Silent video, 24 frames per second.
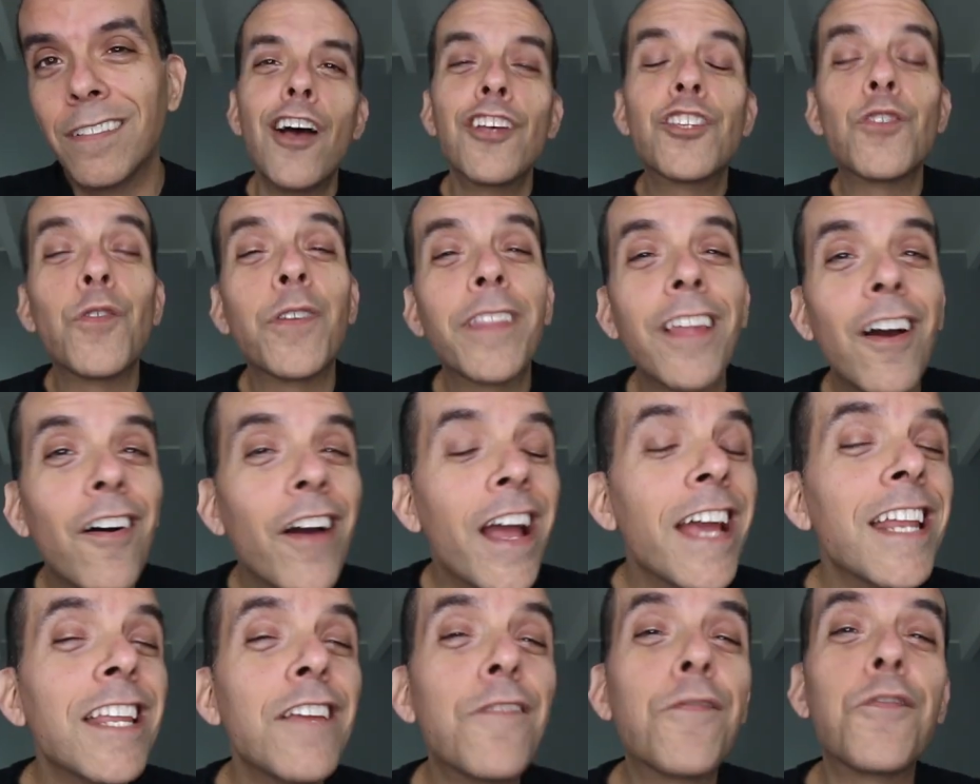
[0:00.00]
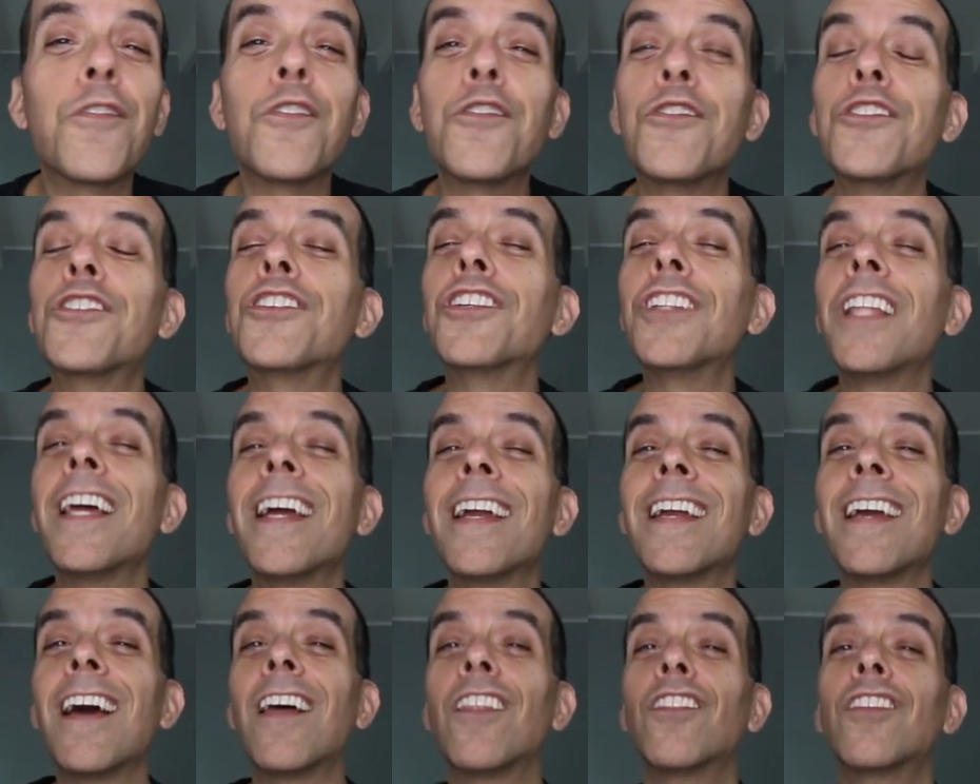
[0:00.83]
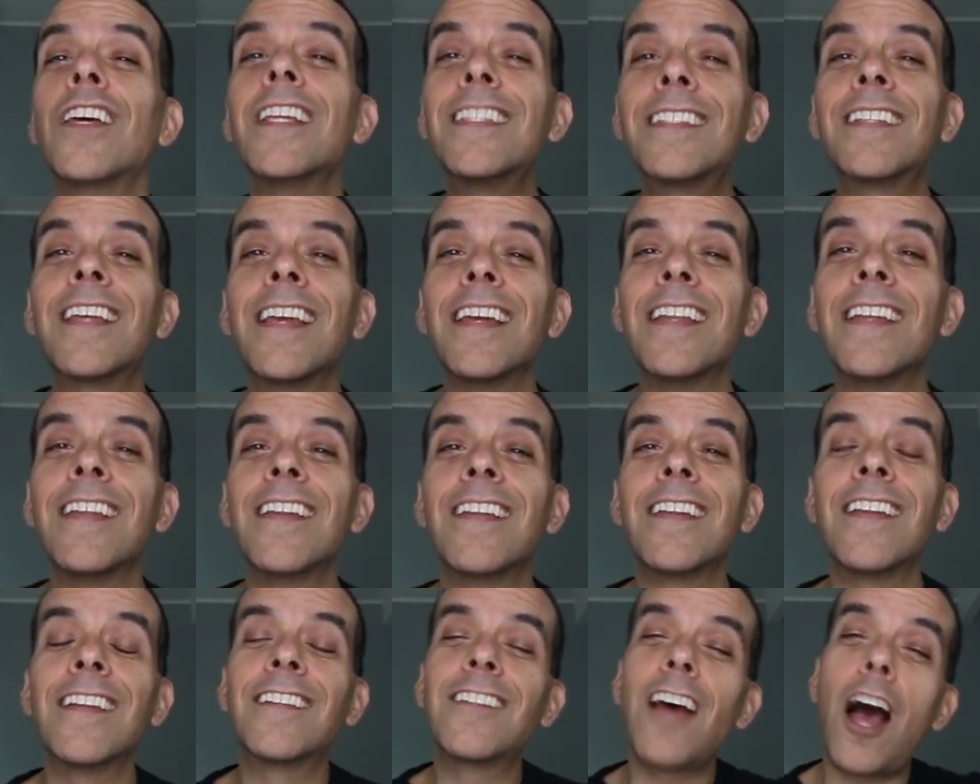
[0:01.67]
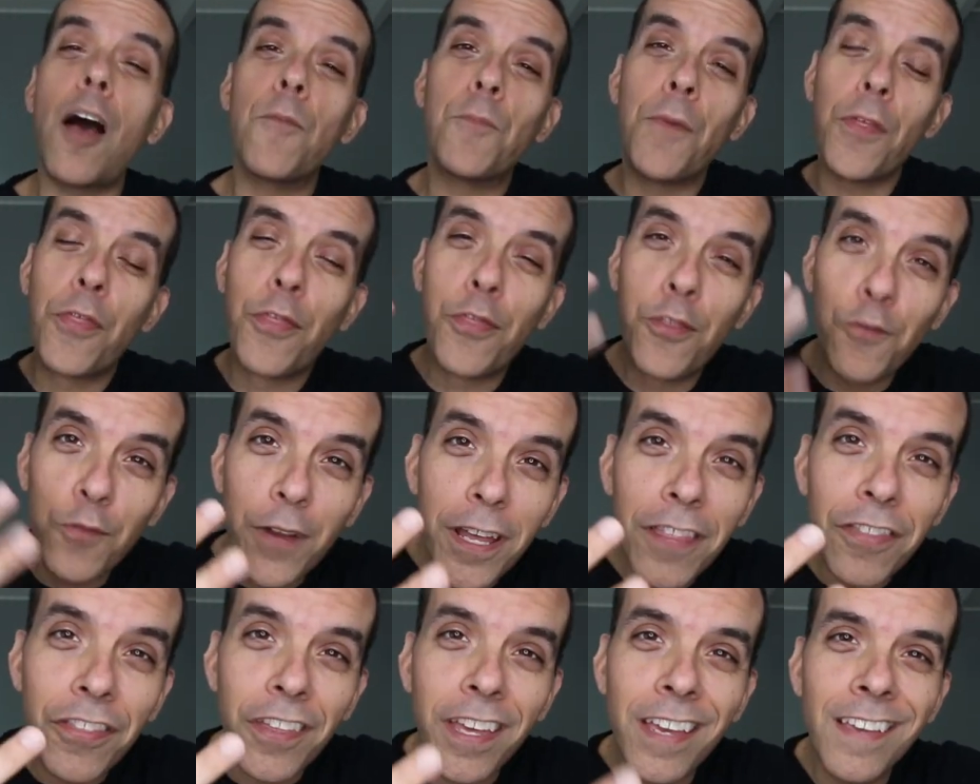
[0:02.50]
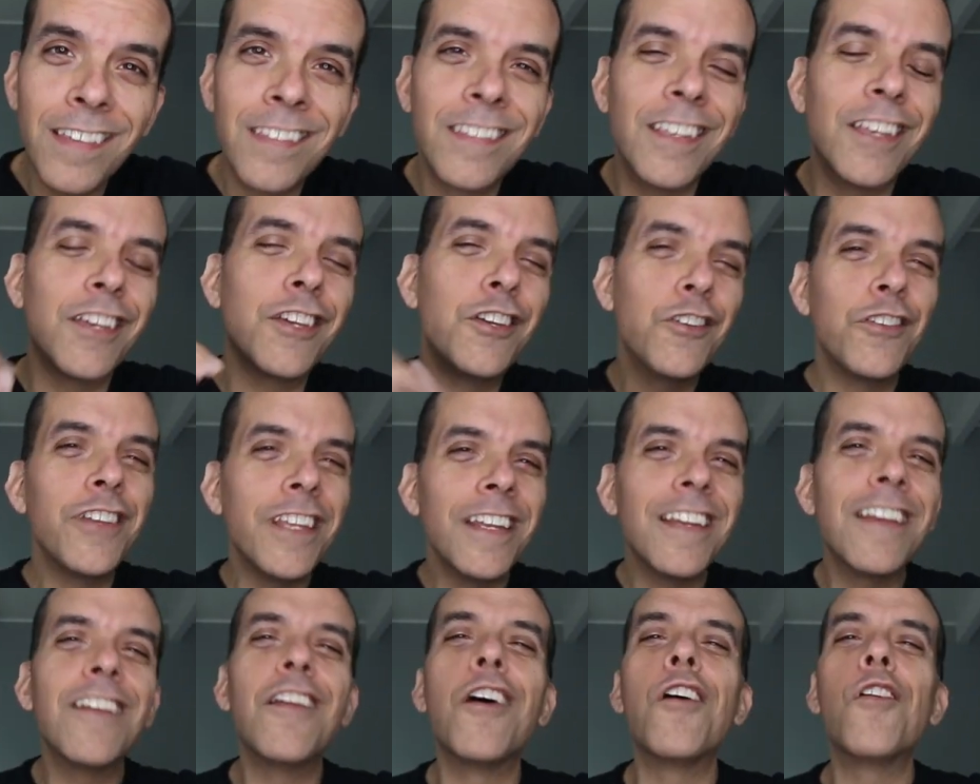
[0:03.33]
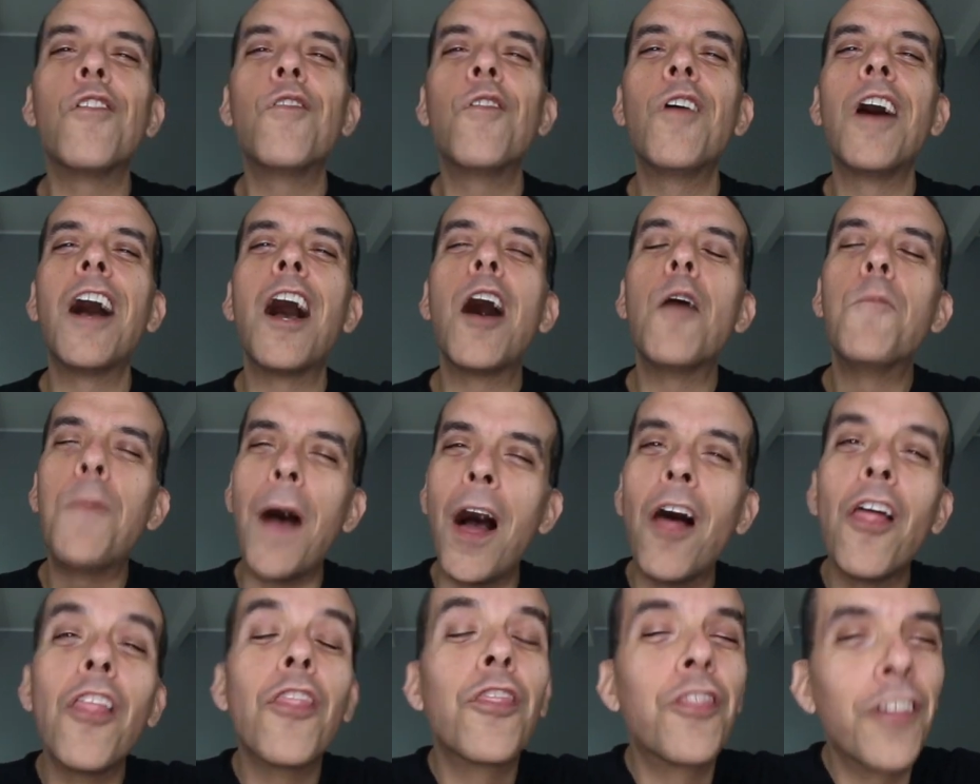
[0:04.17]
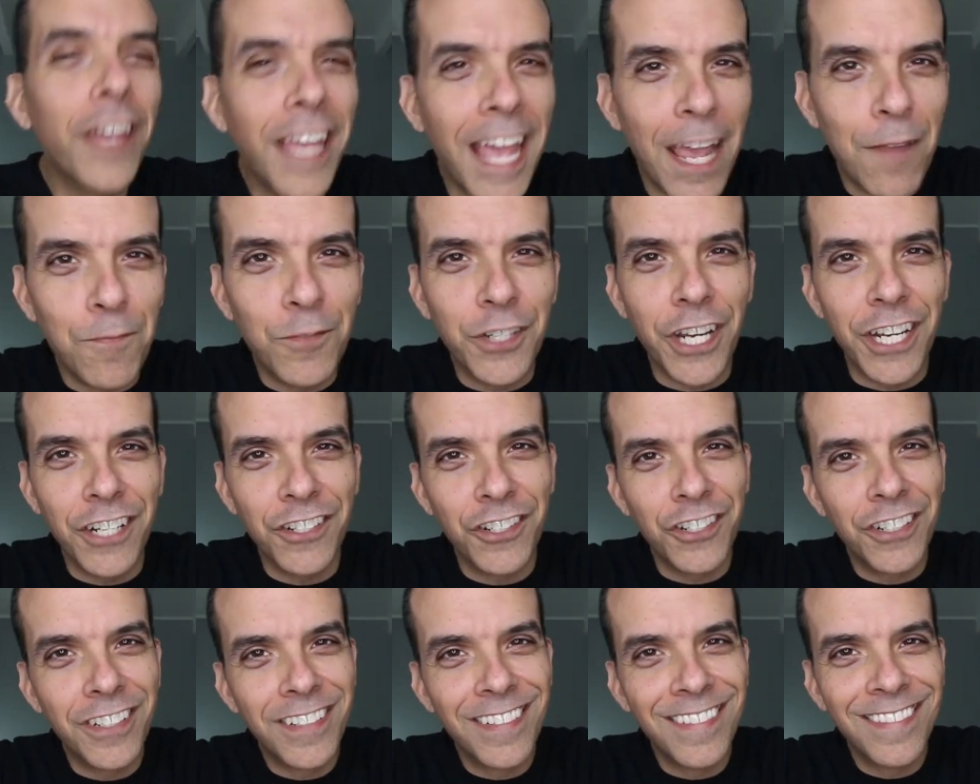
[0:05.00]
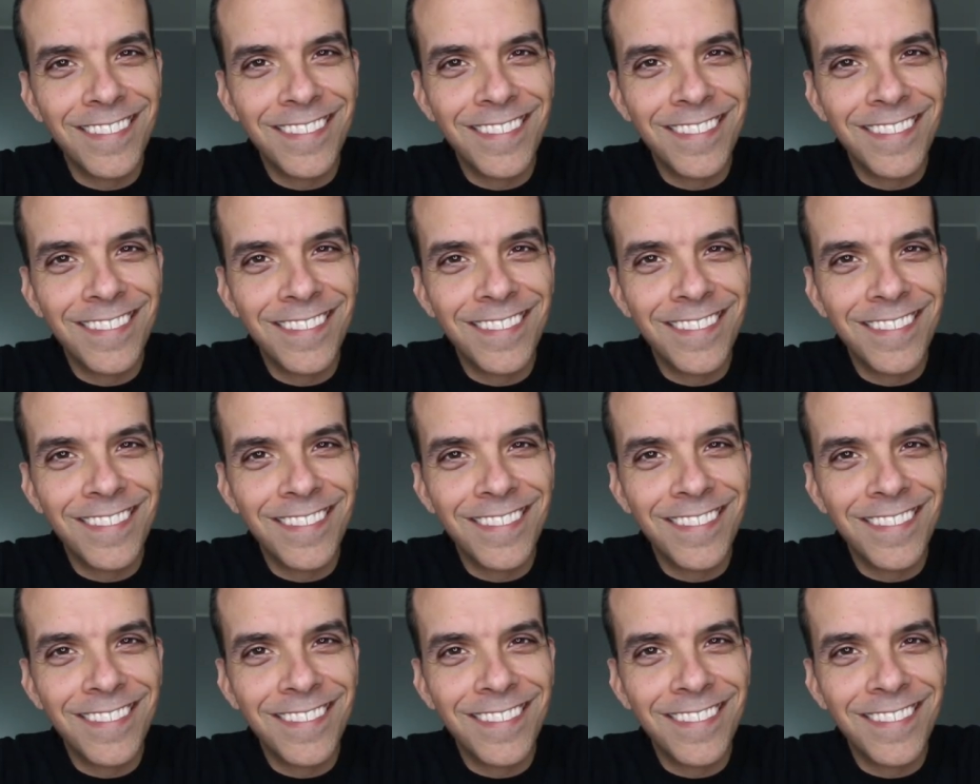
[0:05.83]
So, without any further delay, let's get into the top three things you need to know about the game changers.